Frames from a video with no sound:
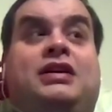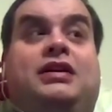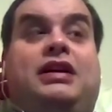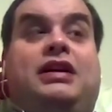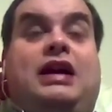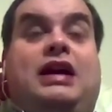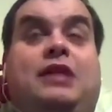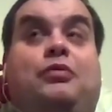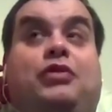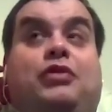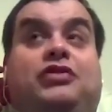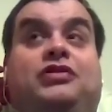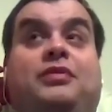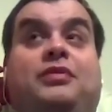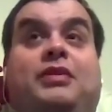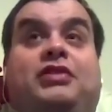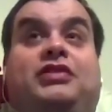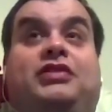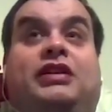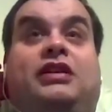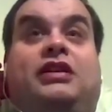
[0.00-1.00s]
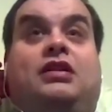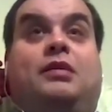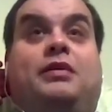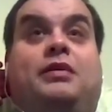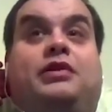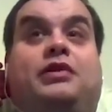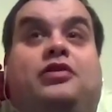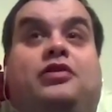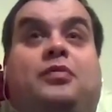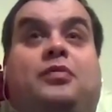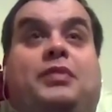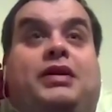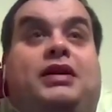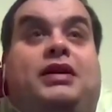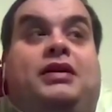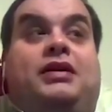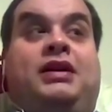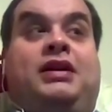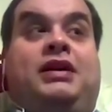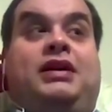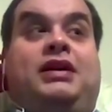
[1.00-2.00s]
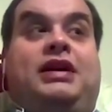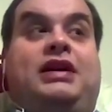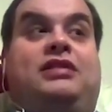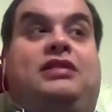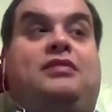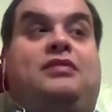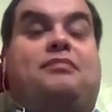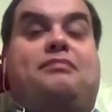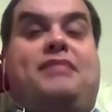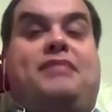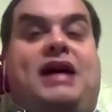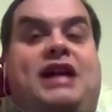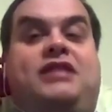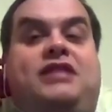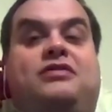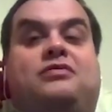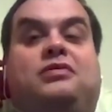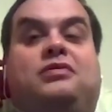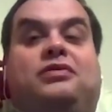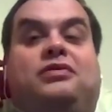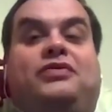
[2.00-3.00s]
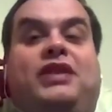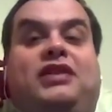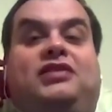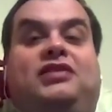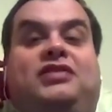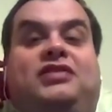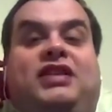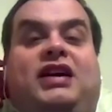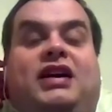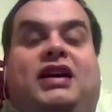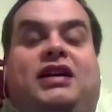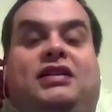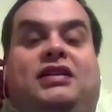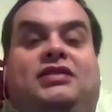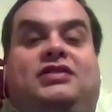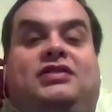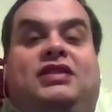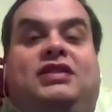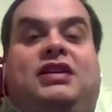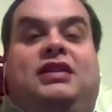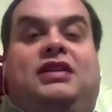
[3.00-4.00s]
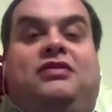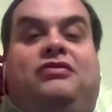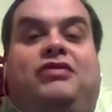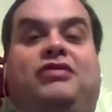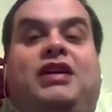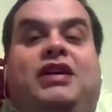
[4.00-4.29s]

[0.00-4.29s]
it wasn't most economical, but it's a manual V6 3